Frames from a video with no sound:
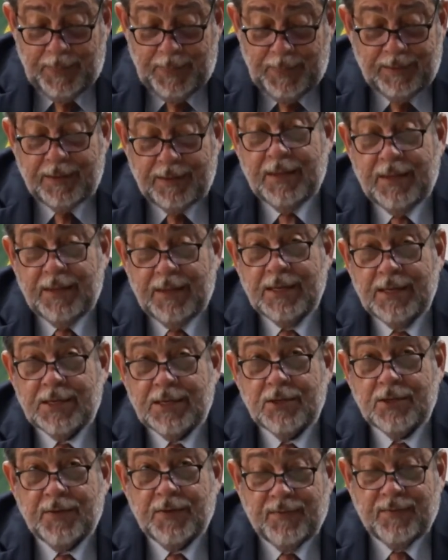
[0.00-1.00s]
the
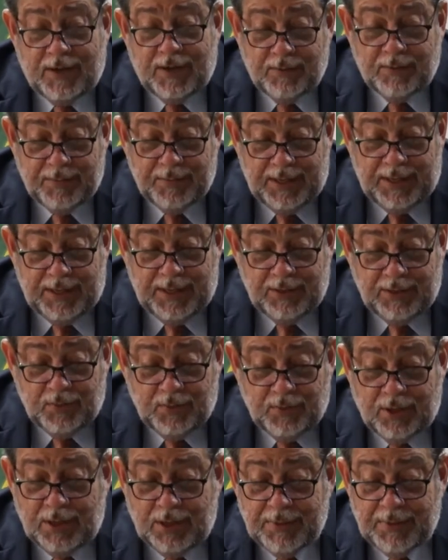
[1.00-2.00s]
thesis of development with
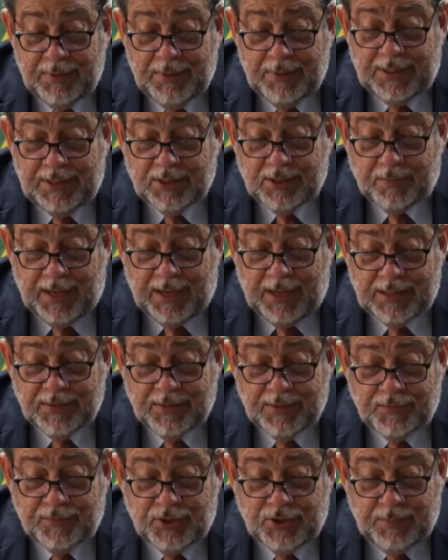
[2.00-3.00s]
unlimited supplies
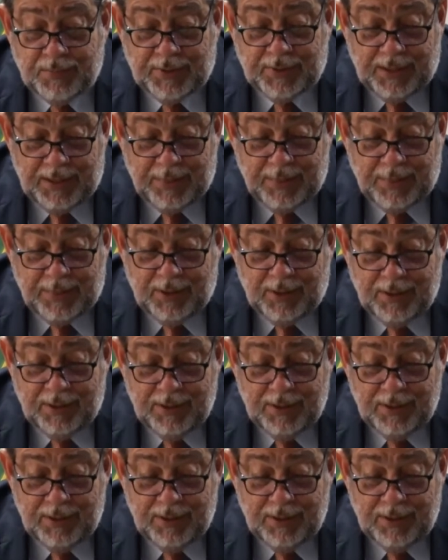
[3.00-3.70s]
of cheap labor,